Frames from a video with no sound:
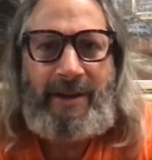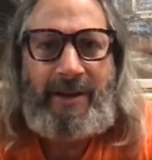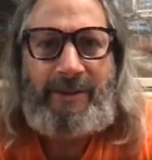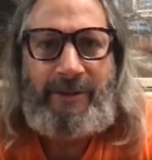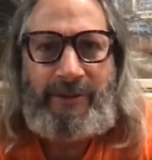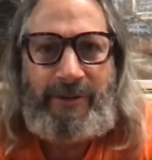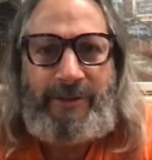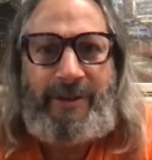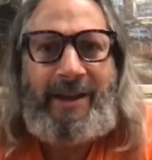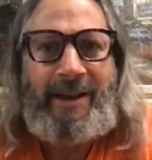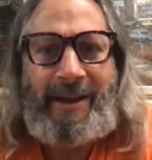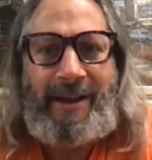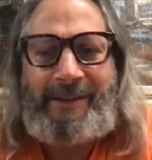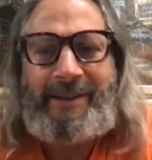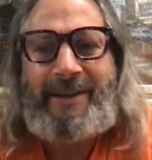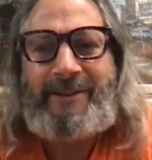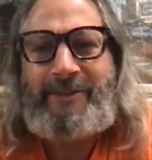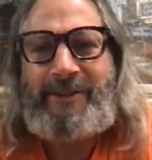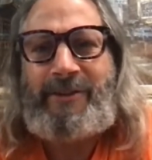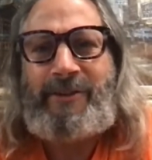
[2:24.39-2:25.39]
This is the
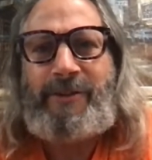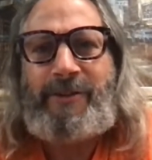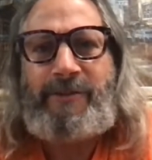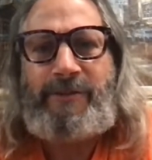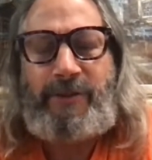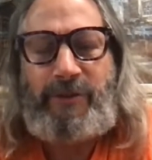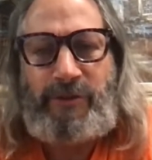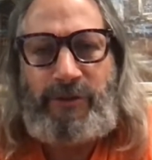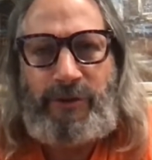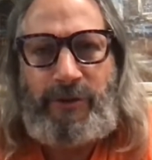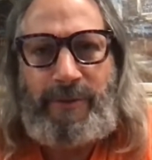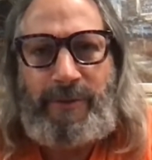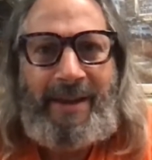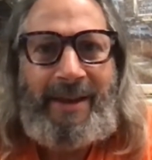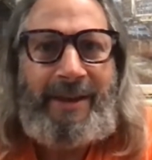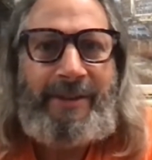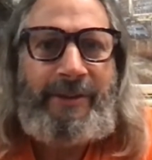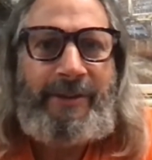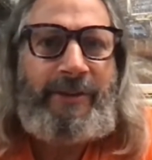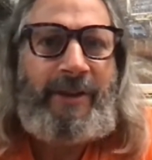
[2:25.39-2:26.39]
contact center of the future.
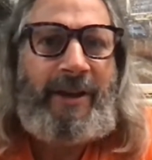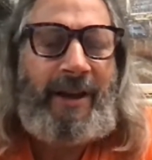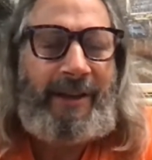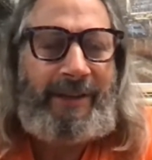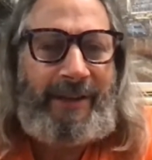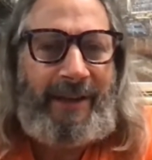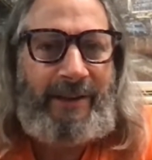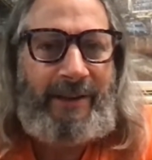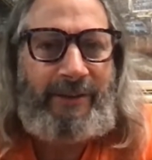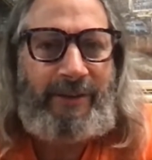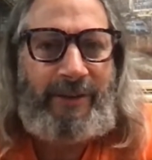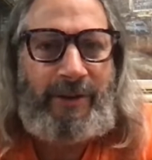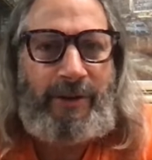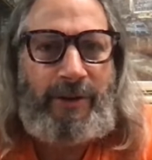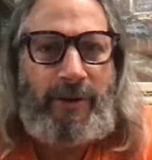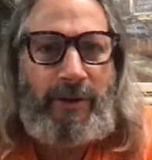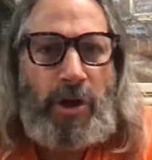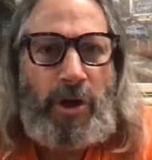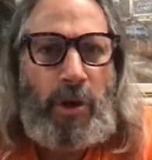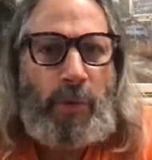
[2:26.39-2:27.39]
In this contact
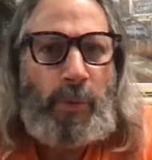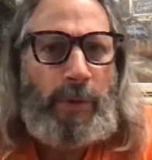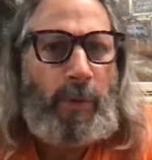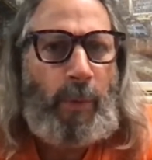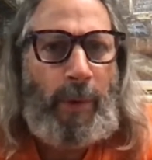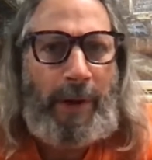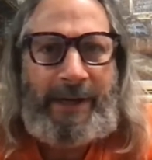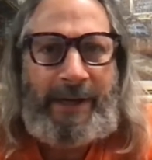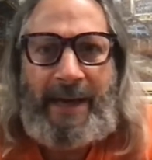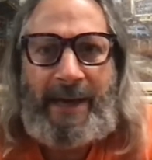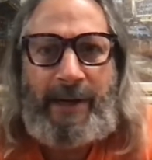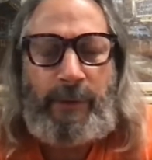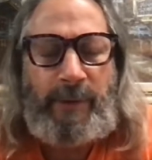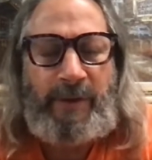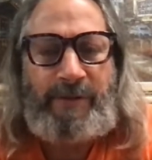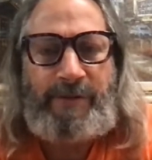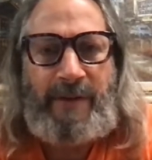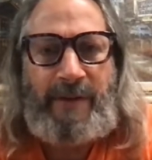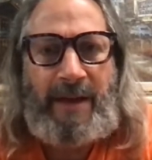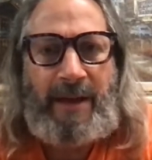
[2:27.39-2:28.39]
center, we went out and
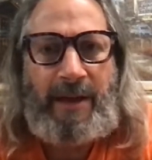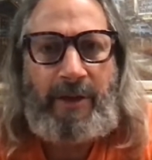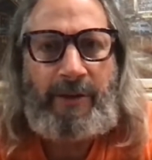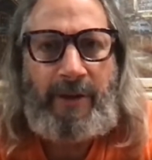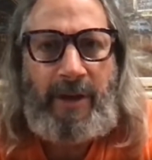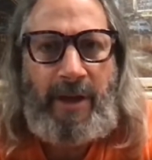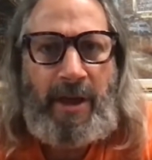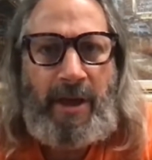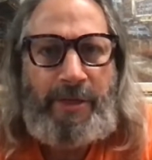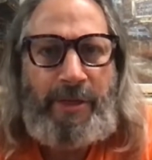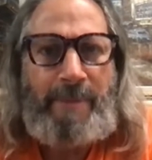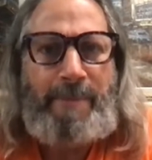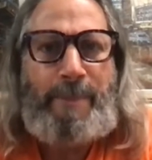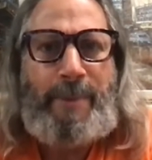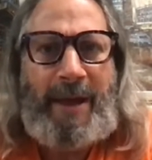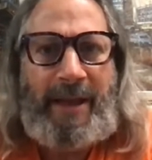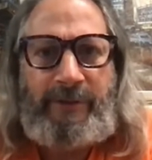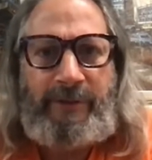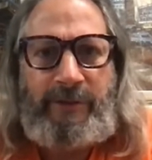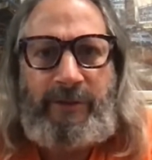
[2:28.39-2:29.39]
we found the
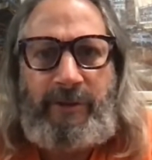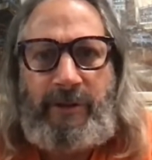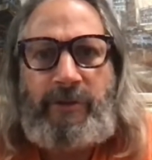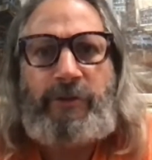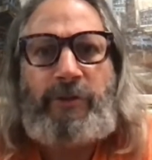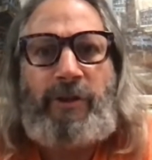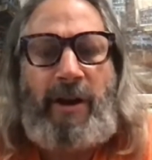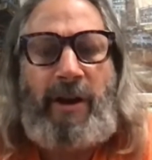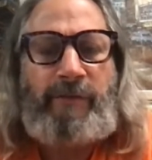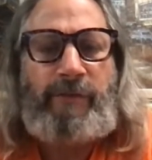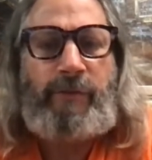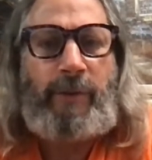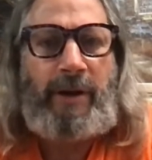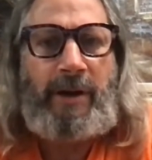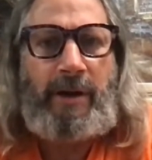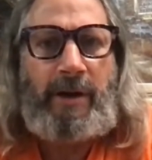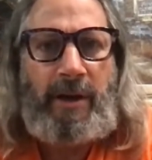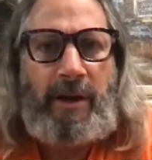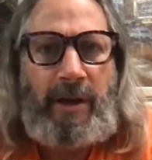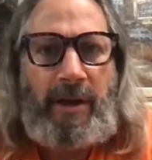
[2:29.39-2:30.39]
best
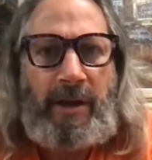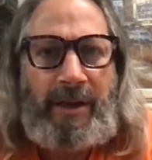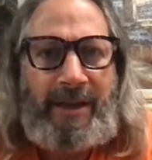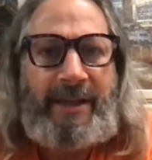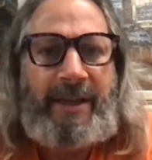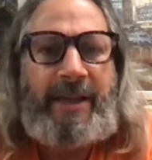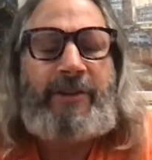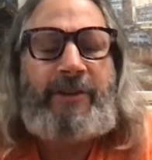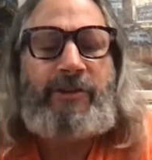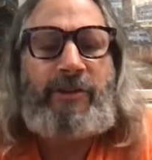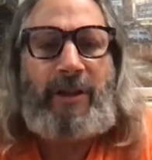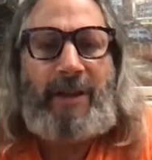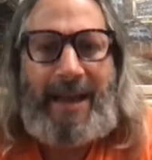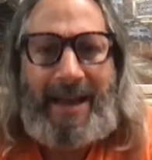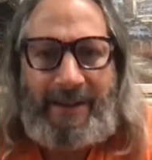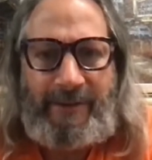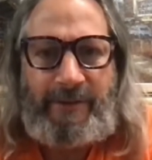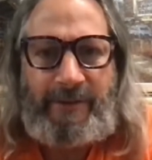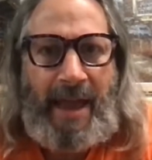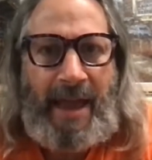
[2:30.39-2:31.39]
software in each
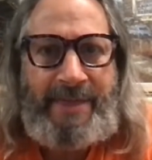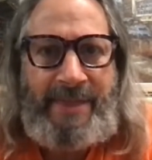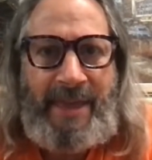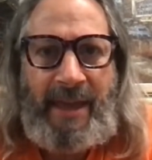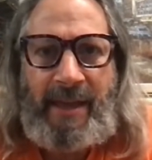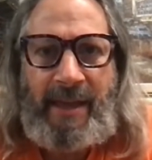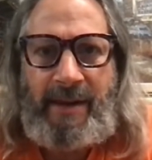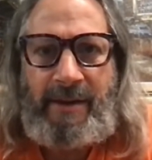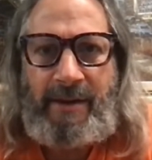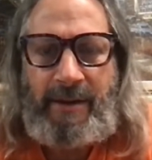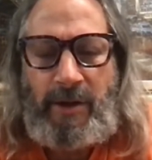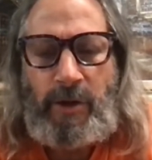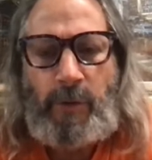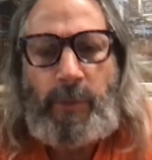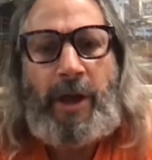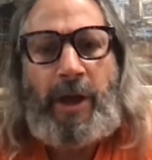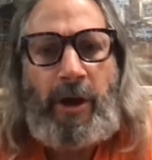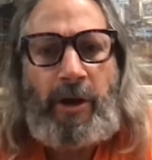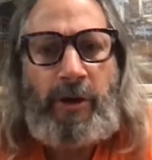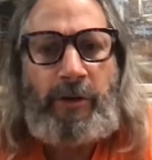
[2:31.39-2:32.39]
class. And then
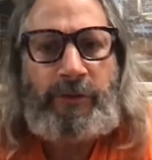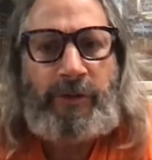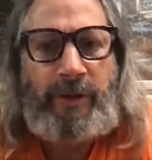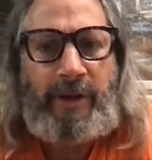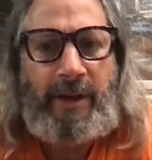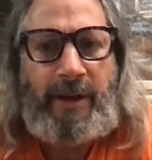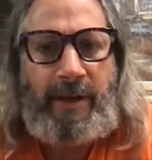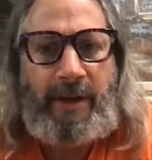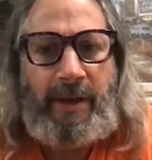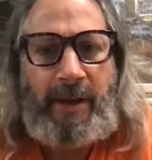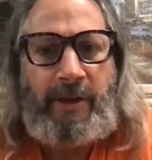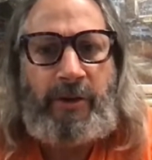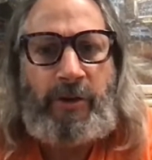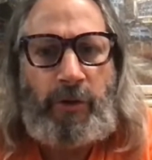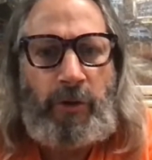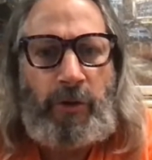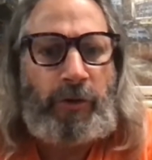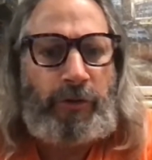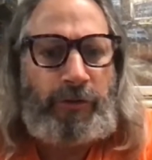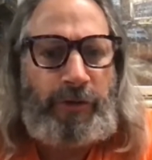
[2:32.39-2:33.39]
we hosted it in
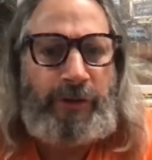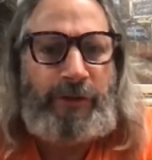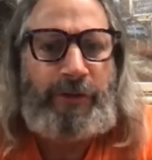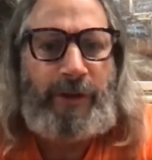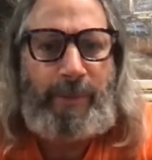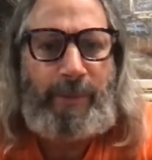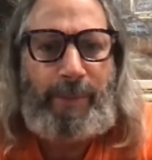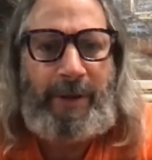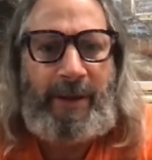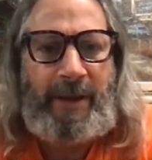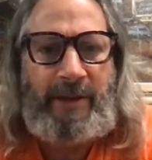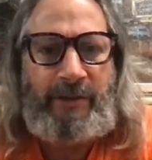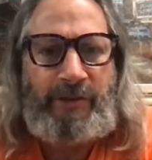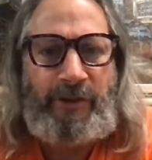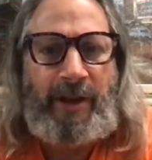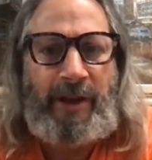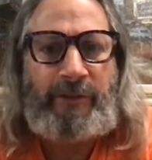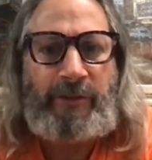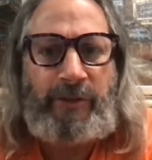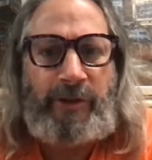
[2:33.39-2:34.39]
Google GCP. And
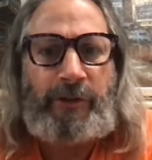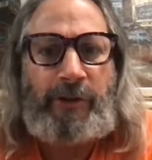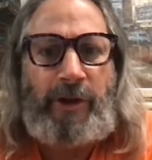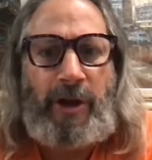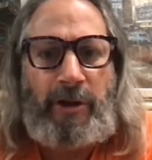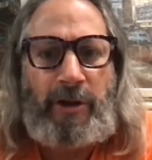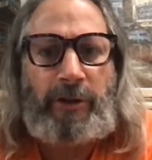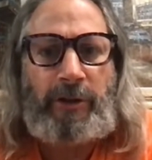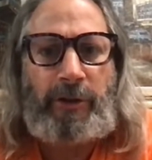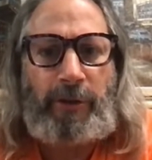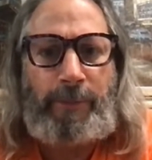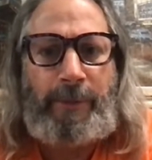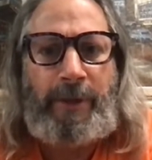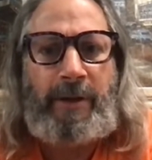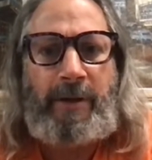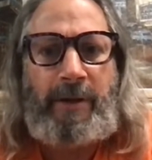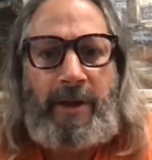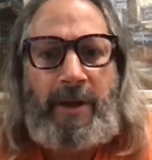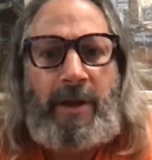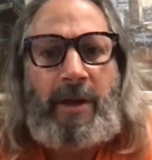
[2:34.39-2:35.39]
John's going to talk a little
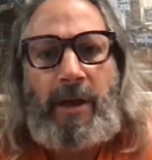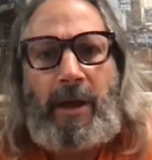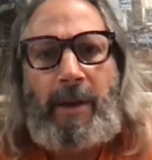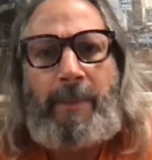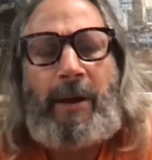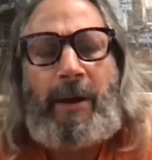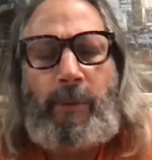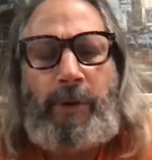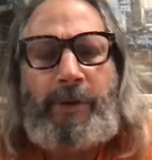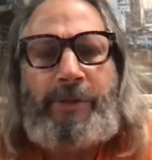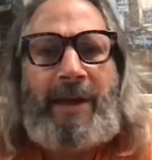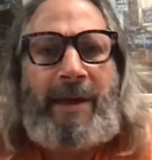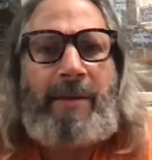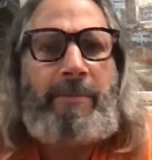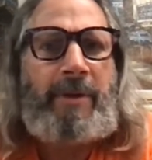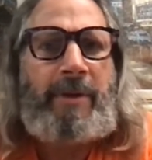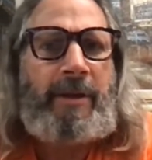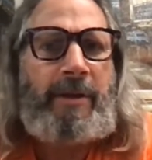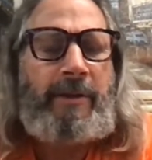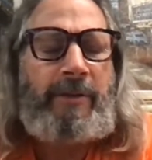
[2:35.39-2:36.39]
bit about what
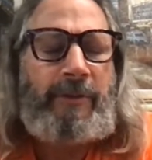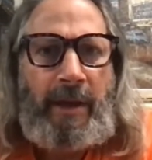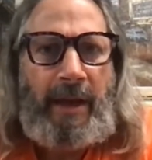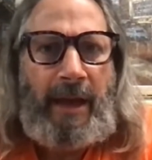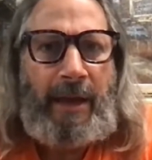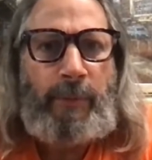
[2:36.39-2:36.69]
that means.